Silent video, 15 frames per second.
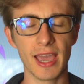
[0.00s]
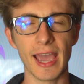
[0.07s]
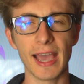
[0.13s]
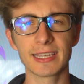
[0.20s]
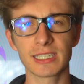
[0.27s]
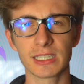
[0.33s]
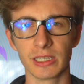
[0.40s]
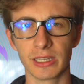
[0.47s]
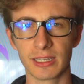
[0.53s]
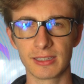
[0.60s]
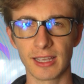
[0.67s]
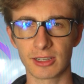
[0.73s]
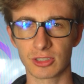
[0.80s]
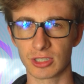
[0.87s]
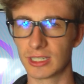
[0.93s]
escalate it
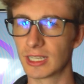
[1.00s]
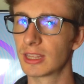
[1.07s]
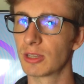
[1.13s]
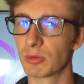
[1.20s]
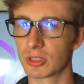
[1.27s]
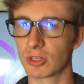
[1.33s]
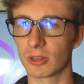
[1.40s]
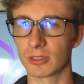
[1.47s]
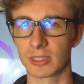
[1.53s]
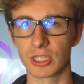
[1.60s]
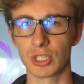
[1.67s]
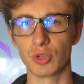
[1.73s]
to actually get the results that